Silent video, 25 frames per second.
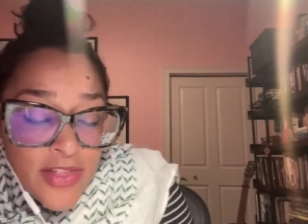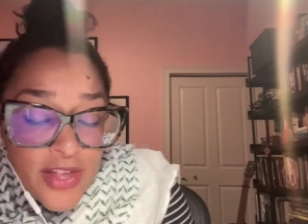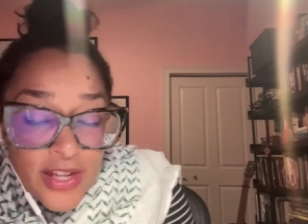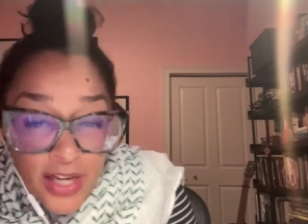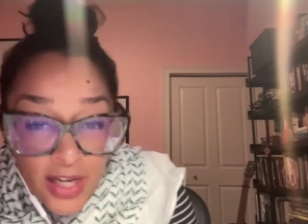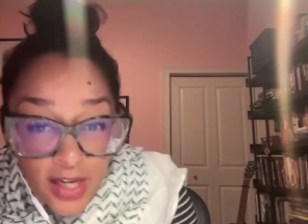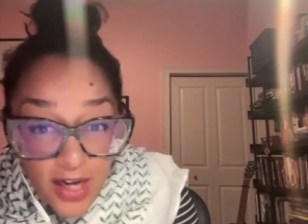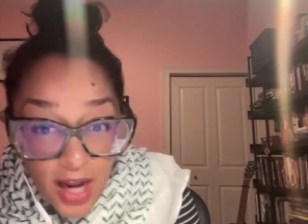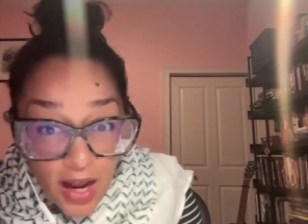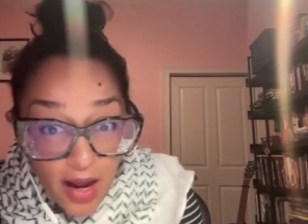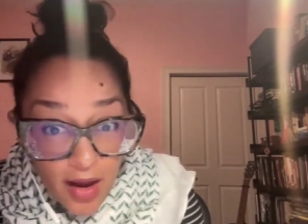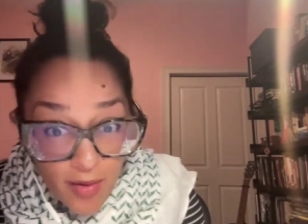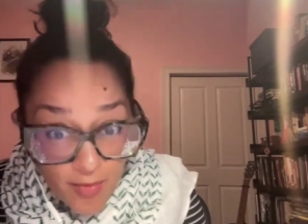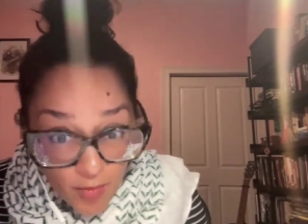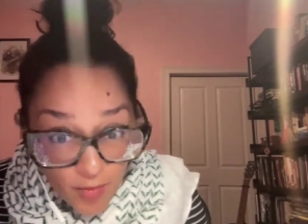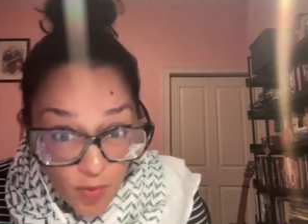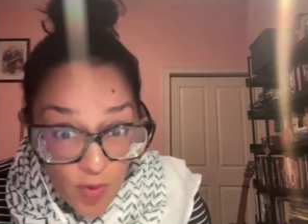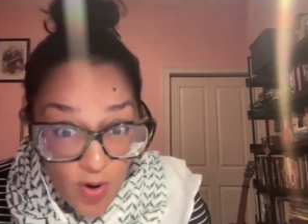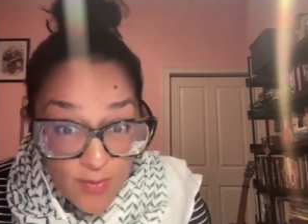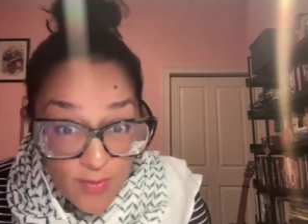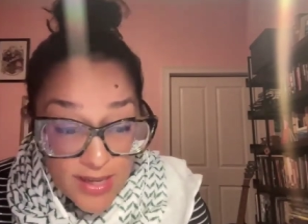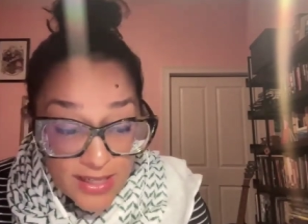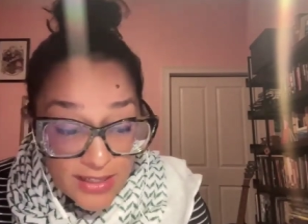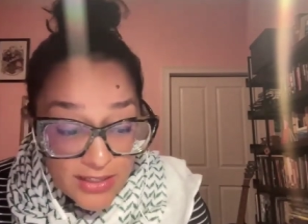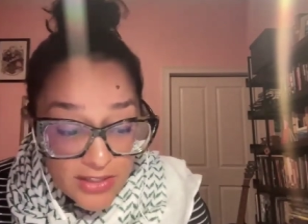Then a
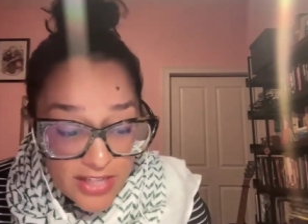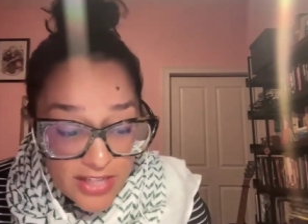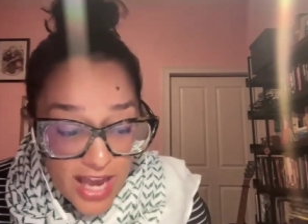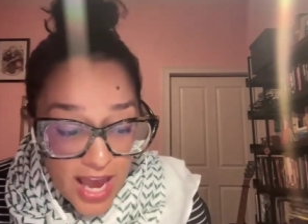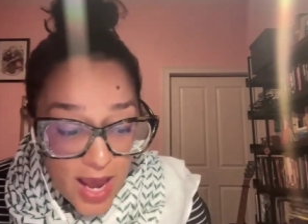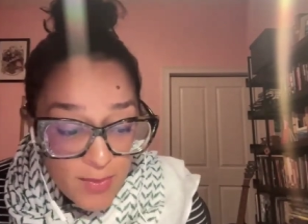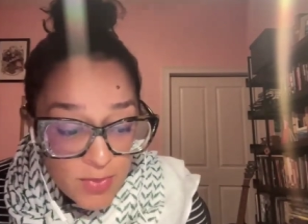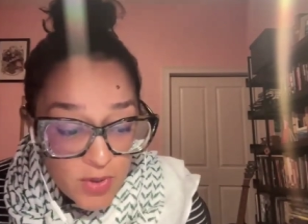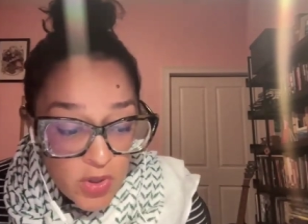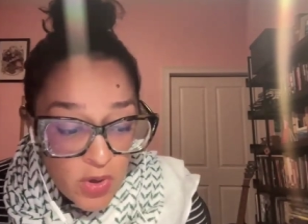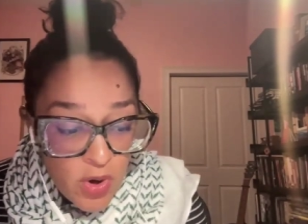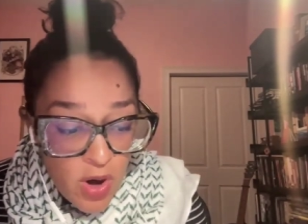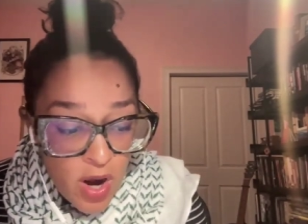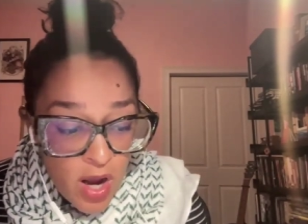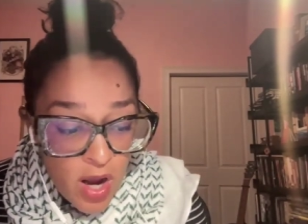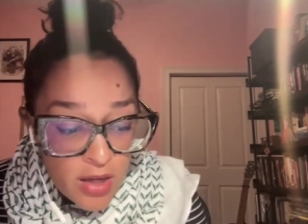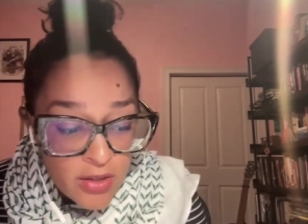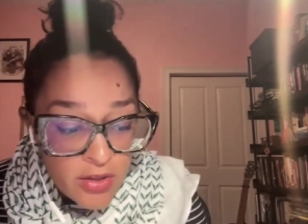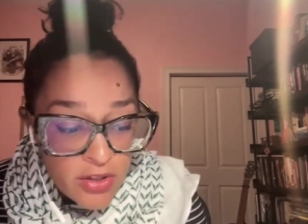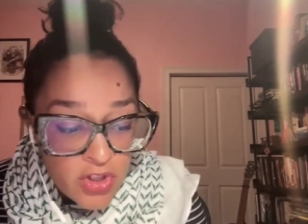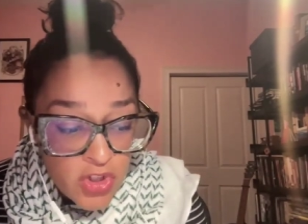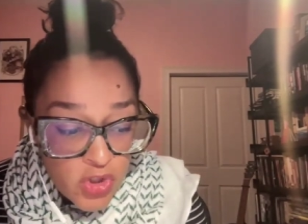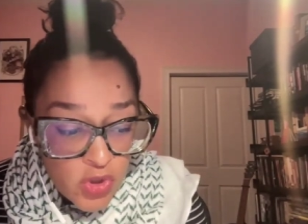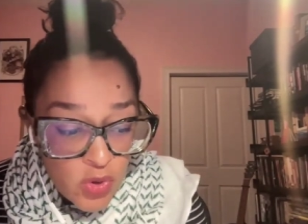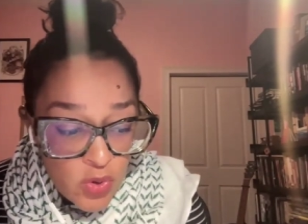woman tapped her
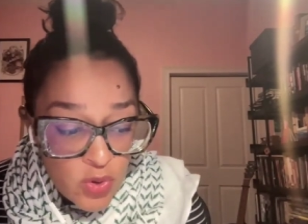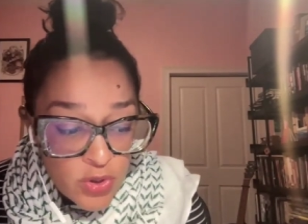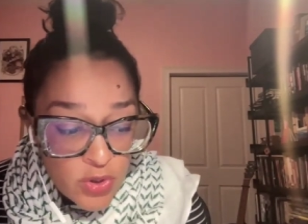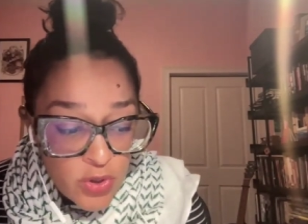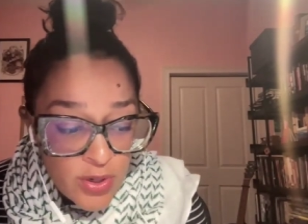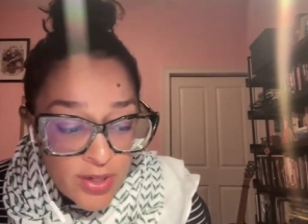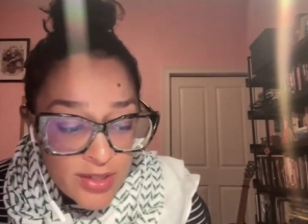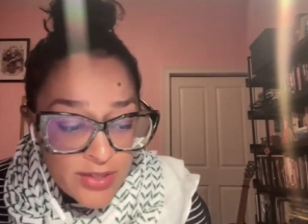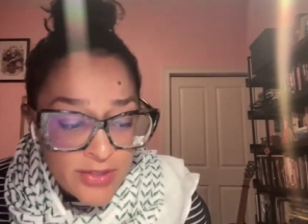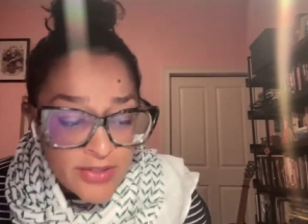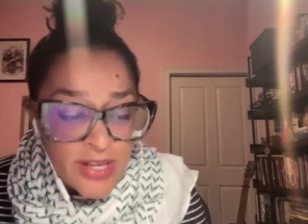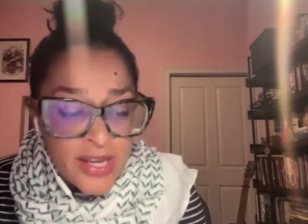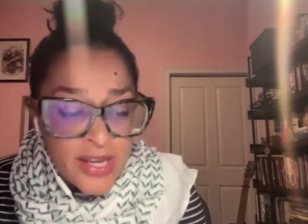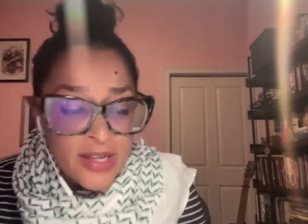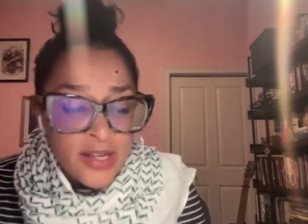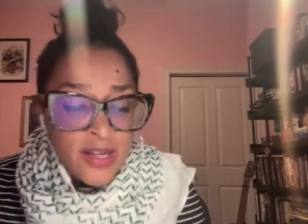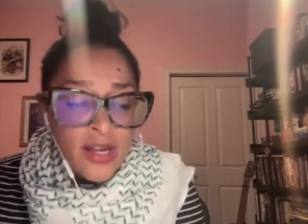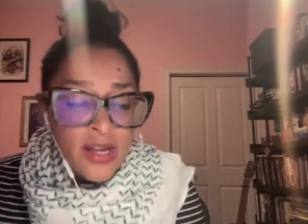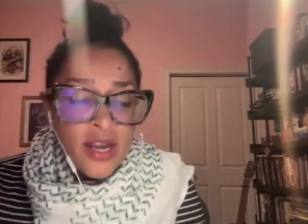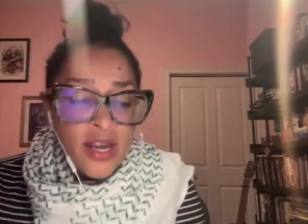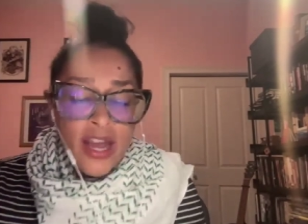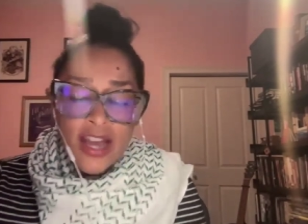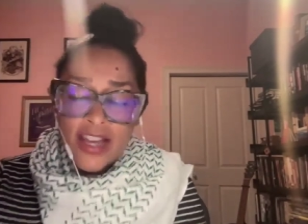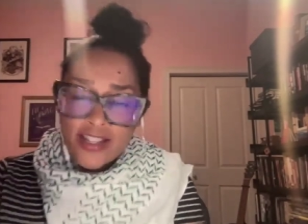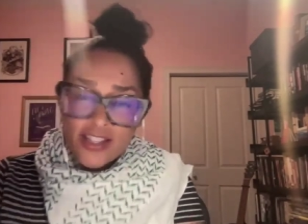on the shoulder and
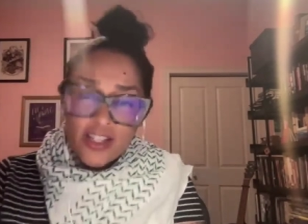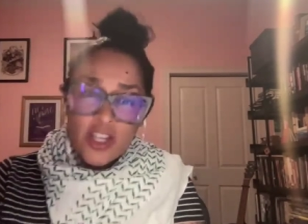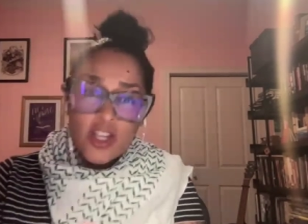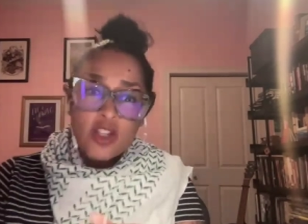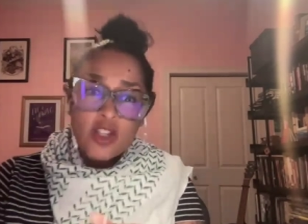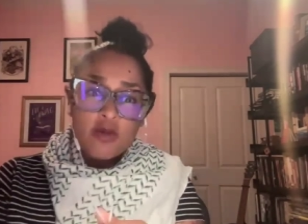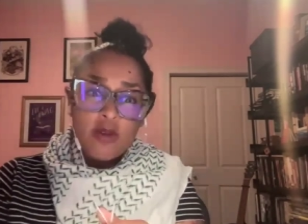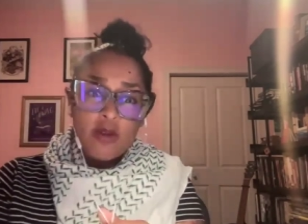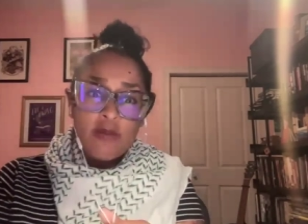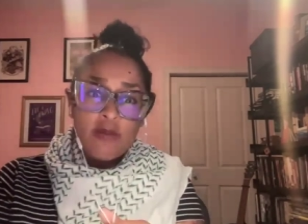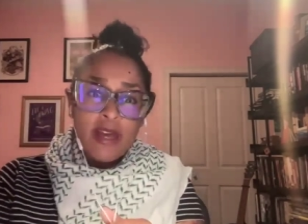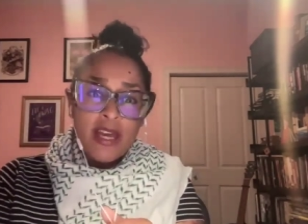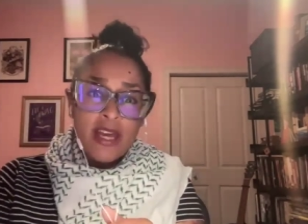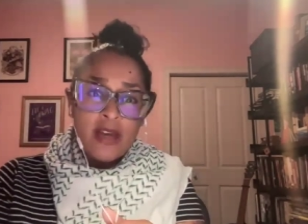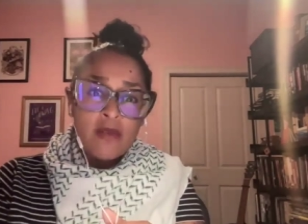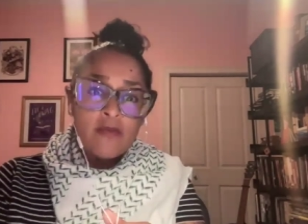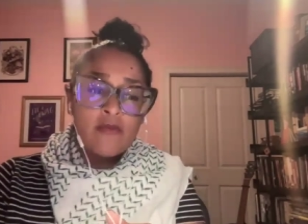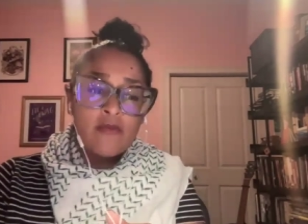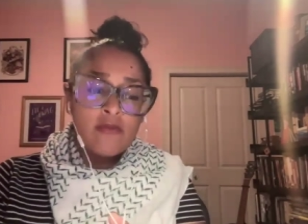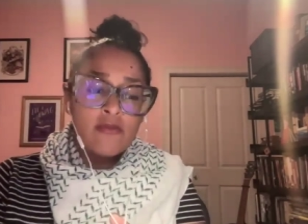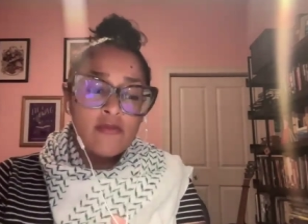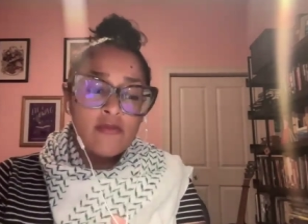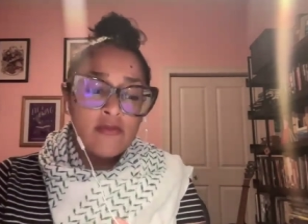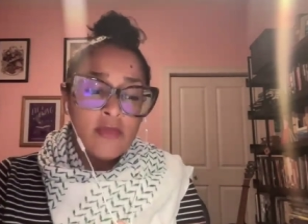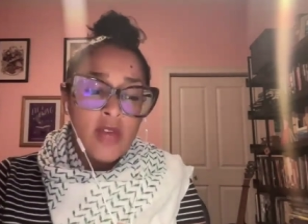said, Excuse me,
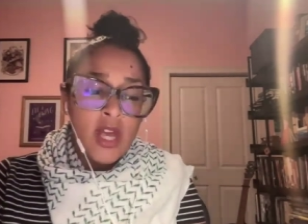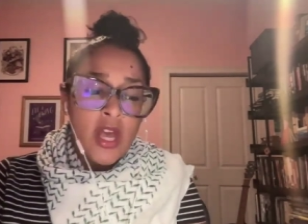ma'am.